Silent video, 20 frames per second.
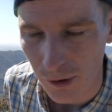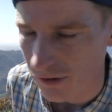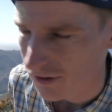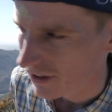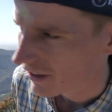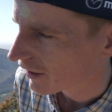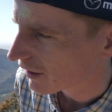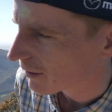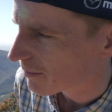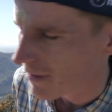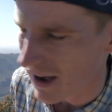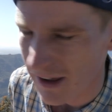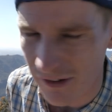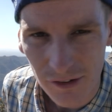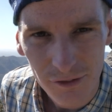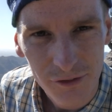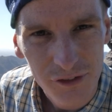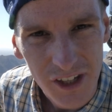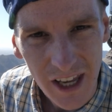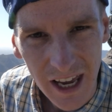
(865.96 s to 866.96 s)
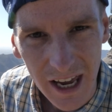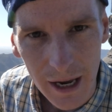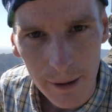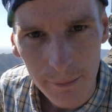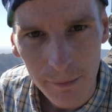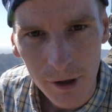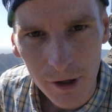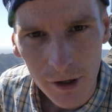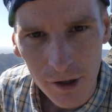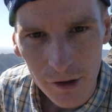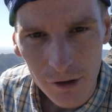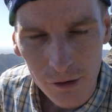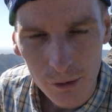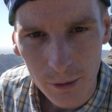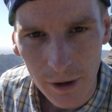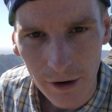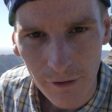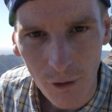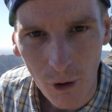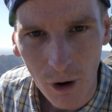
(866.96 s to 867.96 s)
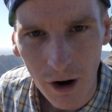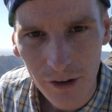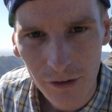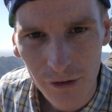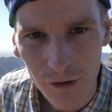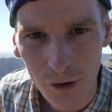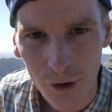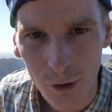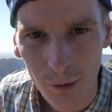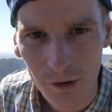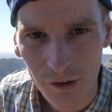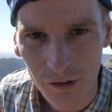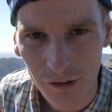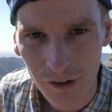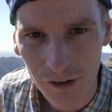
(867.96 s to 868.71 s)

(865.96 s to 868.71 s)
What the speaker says: see like a massive dam to our right too, which is